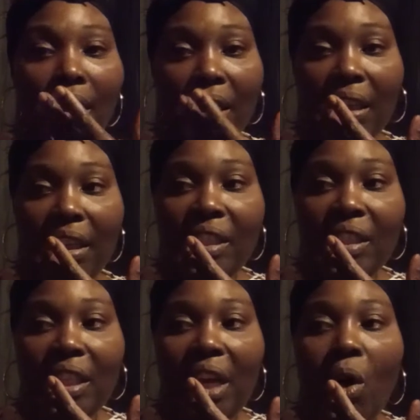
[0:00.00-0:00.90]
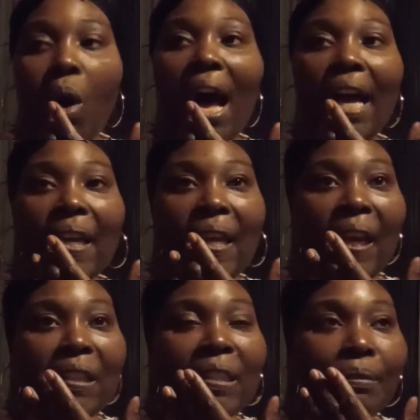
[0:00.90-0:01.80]
And he said, oh, I get it.
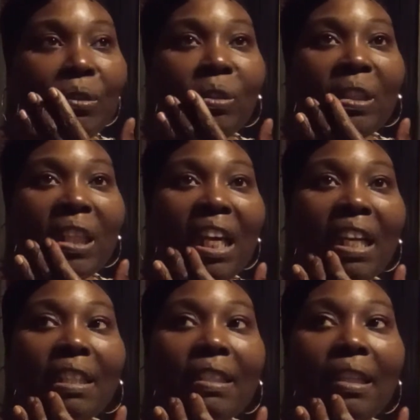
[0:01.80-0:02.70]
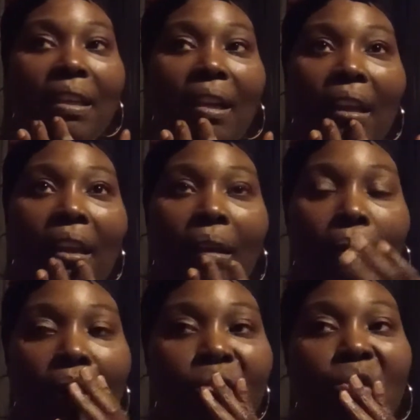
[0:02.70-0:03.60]
I see what you're saying. He said,
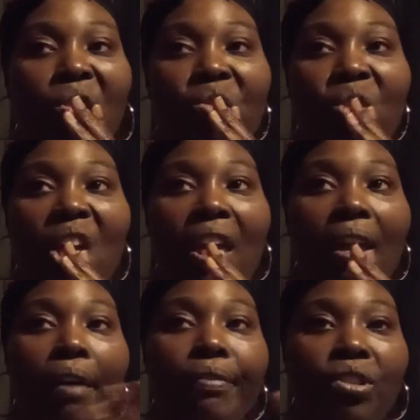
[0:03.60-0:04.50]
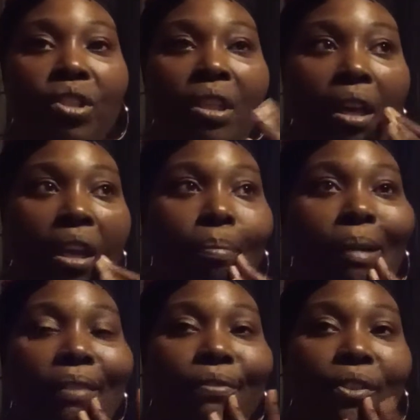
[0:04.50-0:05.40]
well, you know, you can't help that you ain't had the
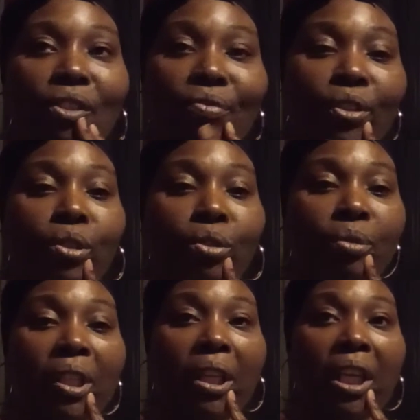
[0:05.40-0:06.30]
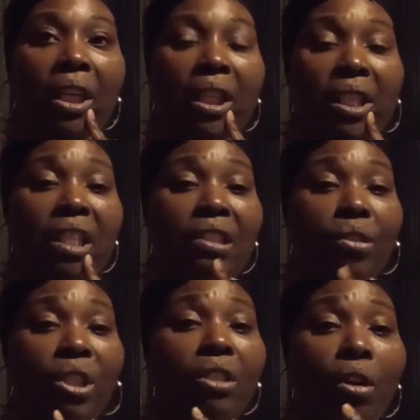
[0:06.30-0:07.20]
money for Jiffy Lube. He said, so
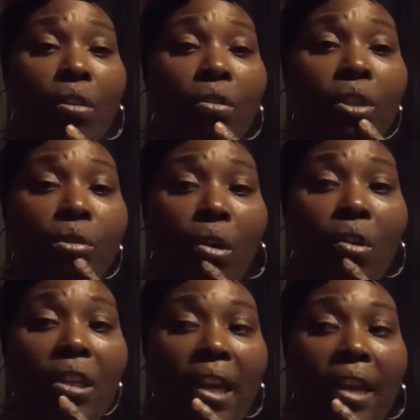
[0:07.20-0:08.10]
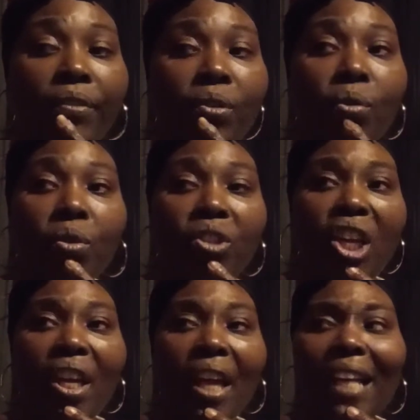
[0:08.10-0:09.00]
he's only, you only let him do the oil
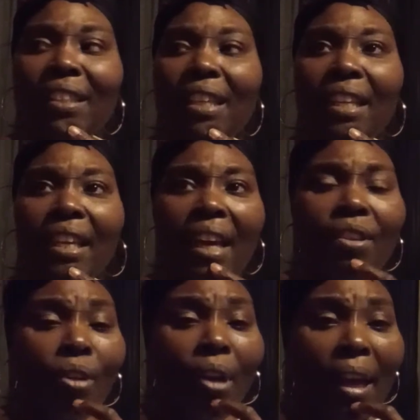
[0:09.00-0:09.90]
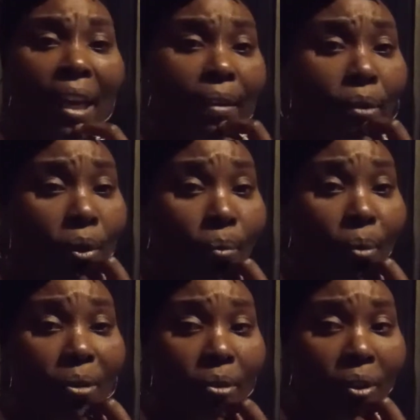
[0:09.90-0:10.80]
change? I said, yeah, you know I ain't letting him do no
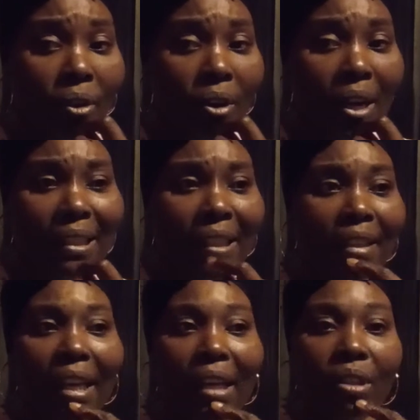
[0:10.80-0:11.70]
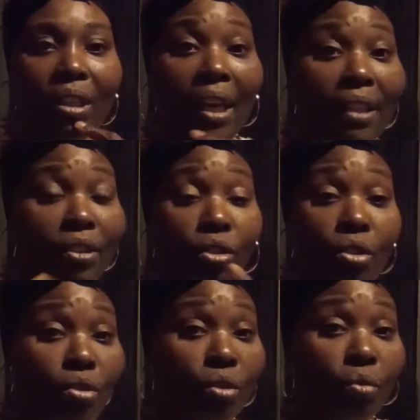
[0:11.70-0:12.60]
work on no car. I said, not only that, I just
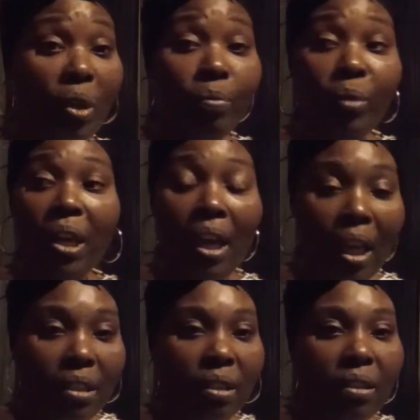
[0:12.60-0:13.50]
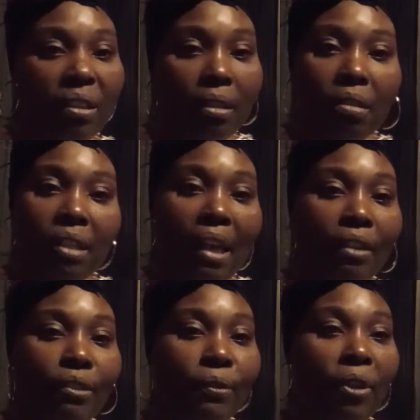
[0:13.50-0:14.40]
told you, if we ain't had
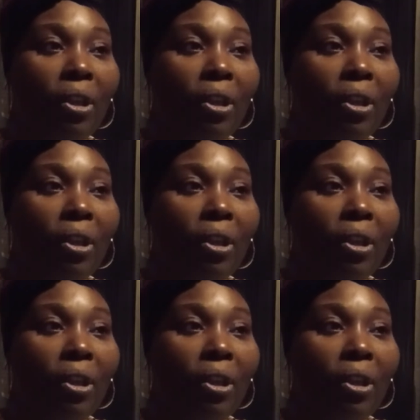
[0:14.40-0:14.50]
$66 for an